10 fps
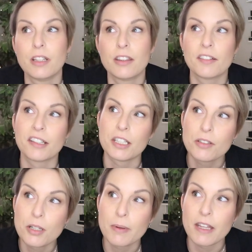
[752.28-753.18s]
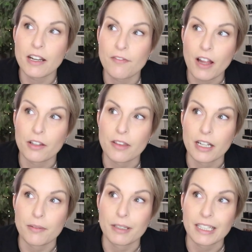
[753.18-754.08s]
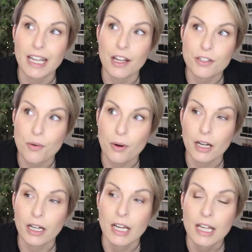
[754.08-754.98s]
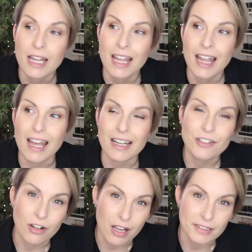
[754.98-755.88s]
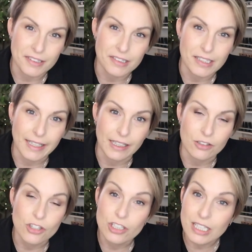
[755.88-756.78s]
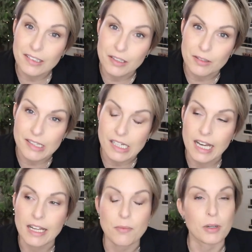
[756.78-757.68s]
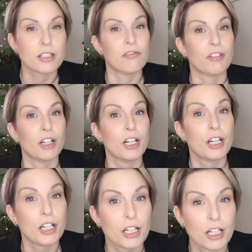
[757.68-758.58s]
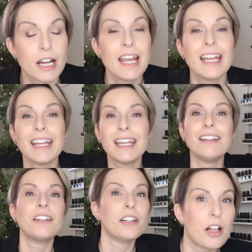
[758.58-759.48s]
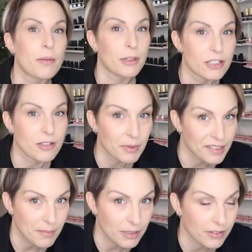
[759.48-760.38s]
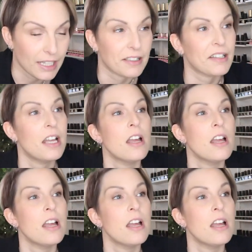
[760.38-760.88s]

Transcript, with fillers: there's a YouTuber that I follow that I really adore and I trust and she's used it and it worked for her in conglomeration with some other things.